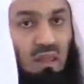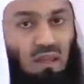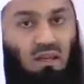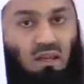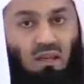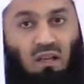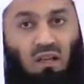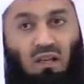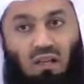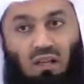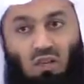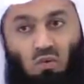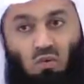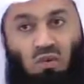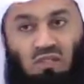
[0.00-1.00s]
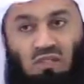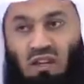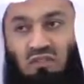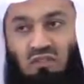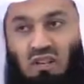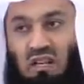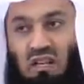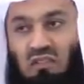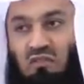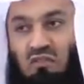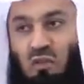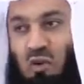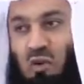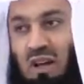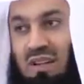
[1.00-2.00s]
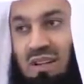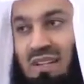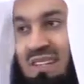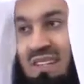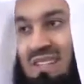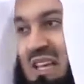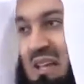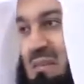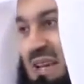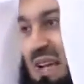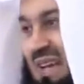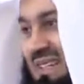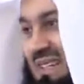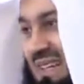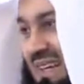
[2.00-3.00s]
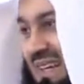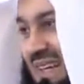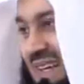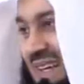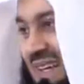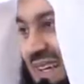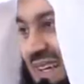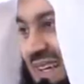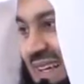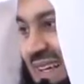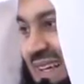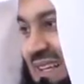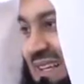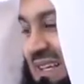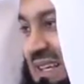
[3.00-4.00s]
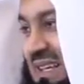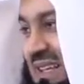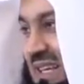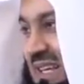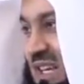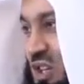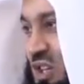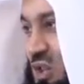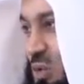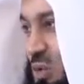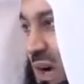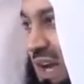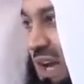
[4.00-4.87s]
then you would definitely fall under the same category. The issue